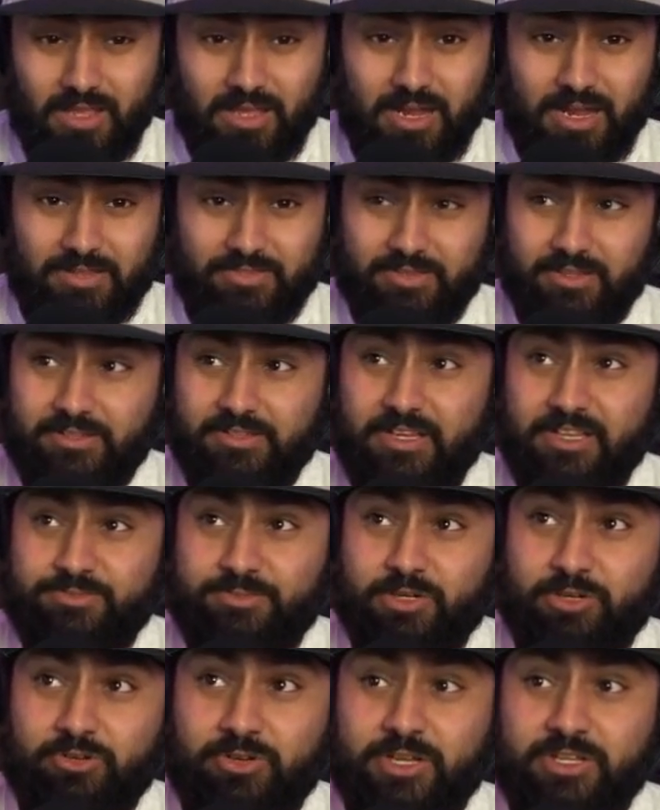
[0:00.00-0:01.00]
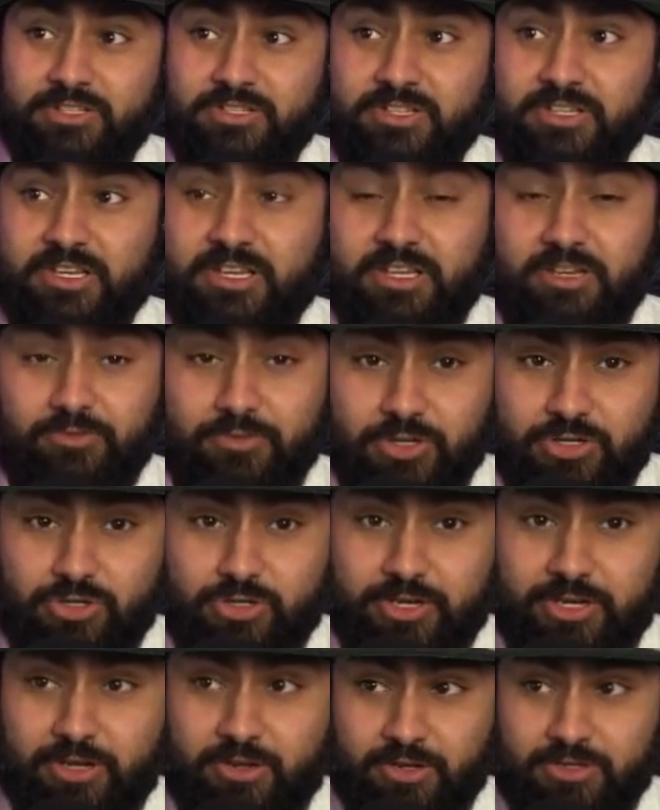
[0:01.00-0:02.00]
I think Desmond Green's key to
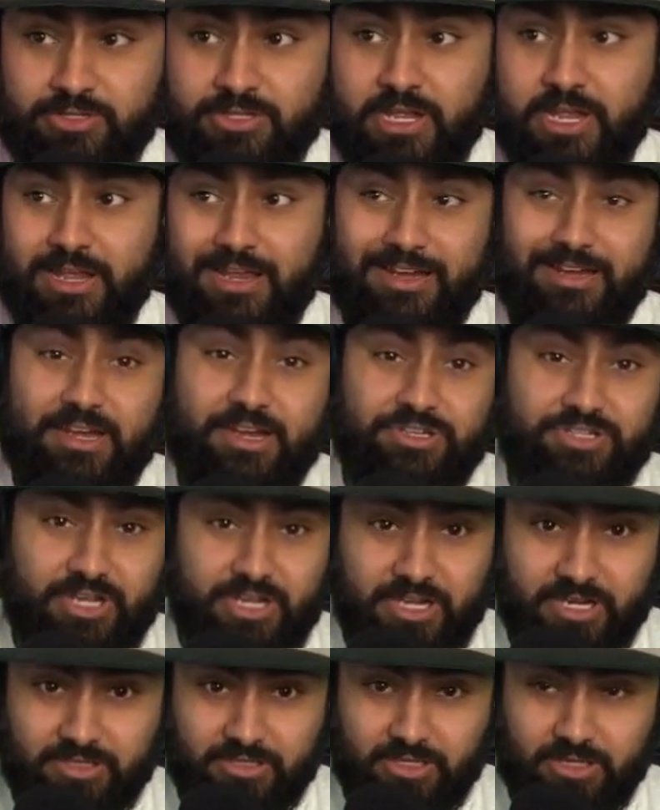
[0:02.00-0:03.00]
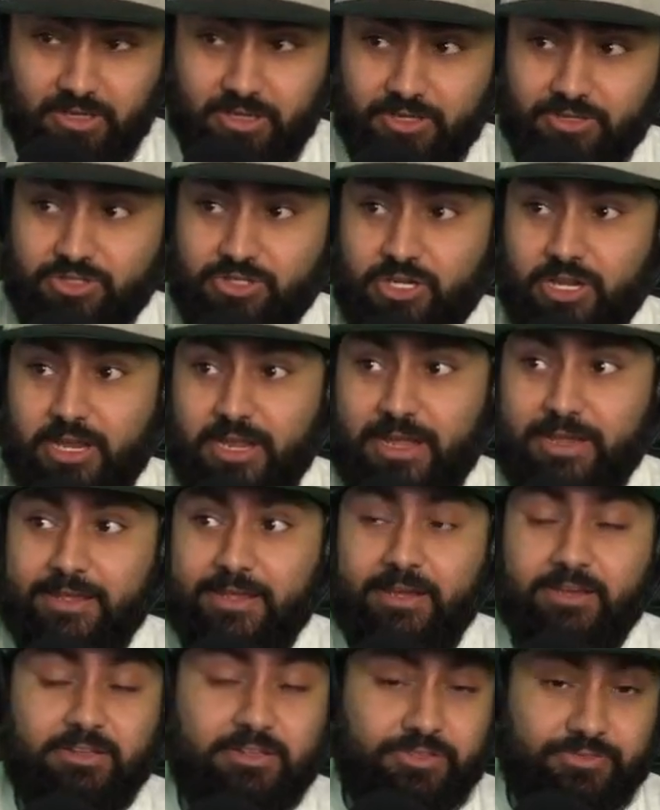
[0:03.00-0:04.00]
victory here is initiating the clinch and
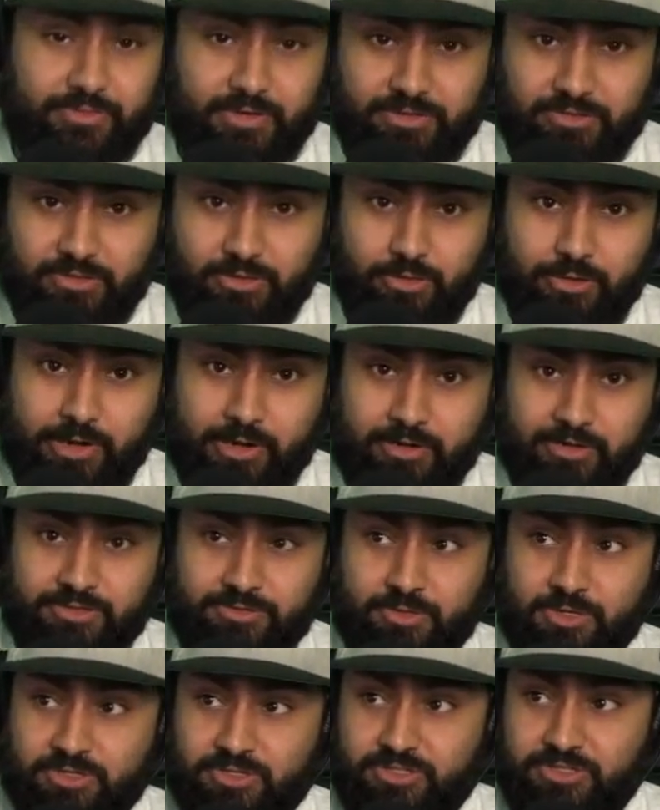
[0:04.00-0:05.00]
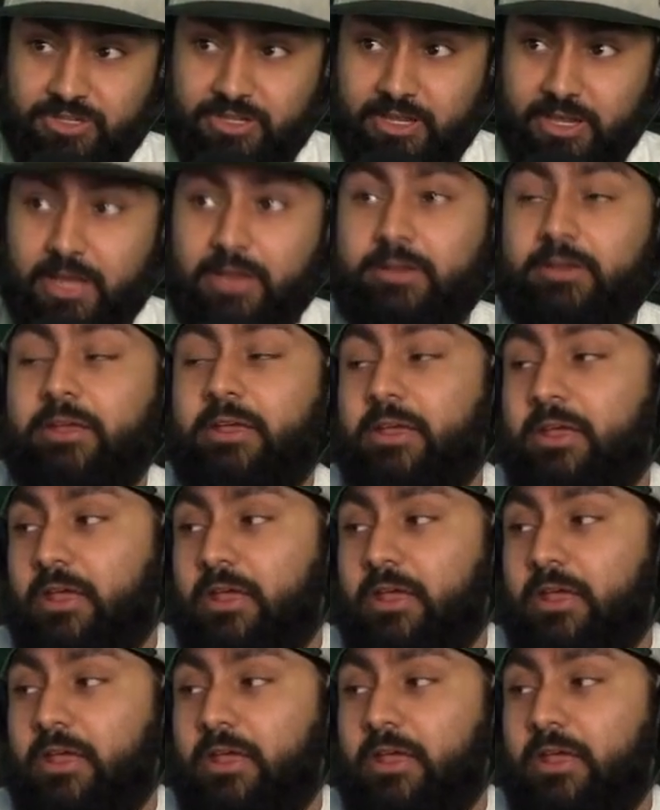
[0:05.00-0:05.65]
getting this fight to the ground as much as he can.